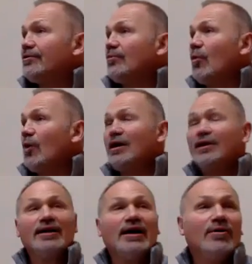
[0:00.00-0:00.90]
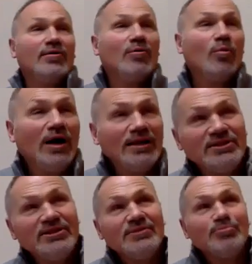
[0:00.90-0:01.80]
One. What
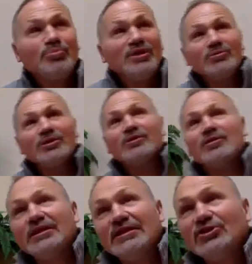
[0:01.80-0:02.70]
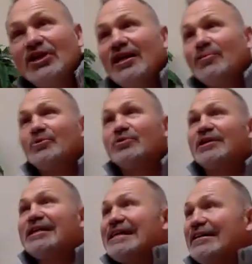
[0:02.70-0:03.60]
is the biblical
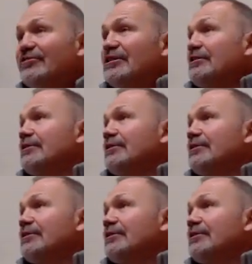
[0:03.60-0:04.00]
example given